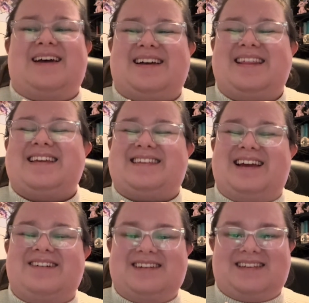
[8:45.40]
the
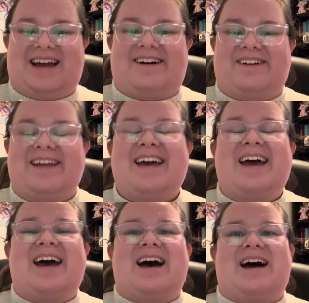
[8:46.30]
series down.
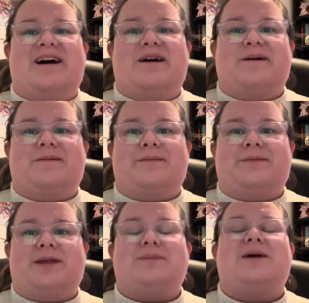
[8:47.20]

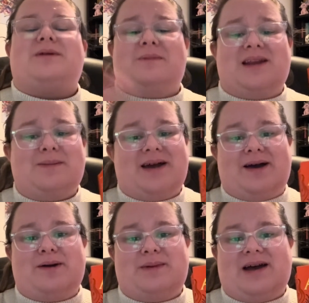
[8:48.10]
But I picked it back
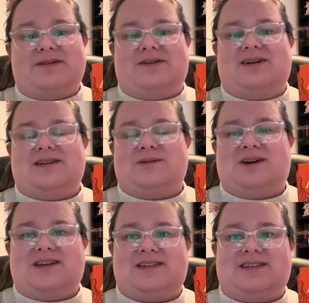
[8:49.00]
up after reading some
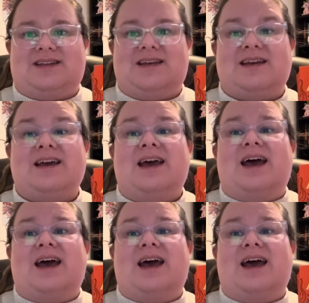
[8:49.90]
Crescent City,